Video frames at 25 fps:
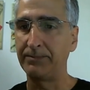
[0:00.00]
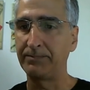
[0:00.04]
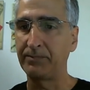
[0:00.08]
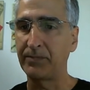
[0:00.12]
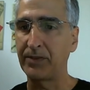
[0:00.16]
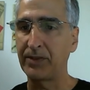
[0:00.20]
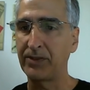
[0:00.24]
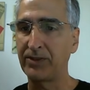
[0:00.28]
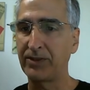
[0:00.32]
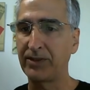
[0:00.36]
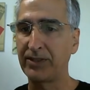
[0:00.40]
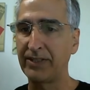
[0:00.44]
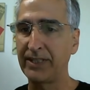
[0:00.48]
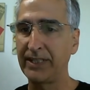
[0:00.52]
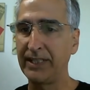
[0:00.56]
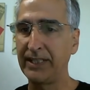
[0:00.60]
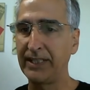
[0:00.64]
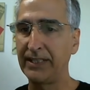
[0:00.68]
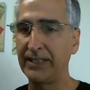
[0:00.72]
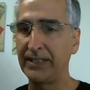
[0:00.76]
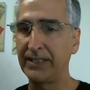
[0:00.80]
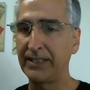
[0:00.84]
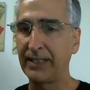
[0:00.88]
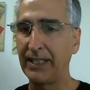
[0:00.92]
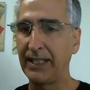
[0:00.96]

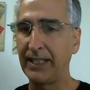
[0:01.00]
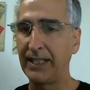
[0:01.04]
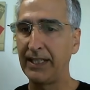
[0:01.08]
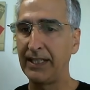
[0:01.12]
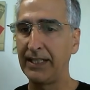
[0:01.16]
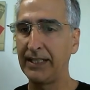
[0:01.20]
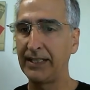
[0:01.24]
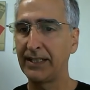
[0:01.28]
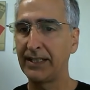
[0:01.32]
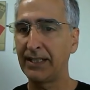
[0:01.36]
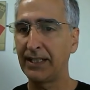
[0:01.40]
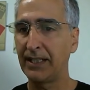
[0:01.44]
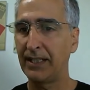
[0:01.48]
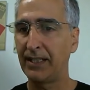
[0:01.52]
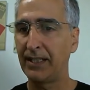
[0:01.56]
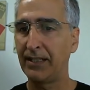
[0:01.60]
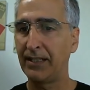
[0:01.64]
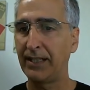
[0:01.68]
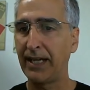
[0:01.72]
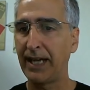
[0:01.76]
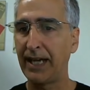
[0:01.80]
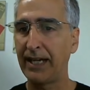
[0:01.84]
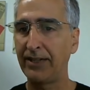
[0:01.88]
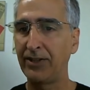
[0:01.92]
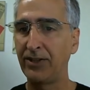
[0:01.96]
Christina says,
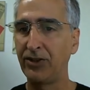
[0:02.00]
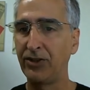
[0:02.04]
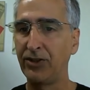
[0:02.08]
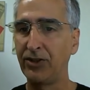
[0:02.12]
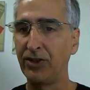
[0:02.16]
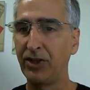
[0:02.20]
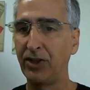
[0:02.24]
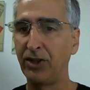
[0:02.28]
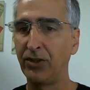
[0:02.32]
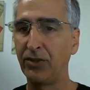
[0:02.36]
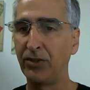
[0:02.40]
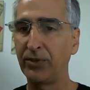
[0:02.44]
how do you know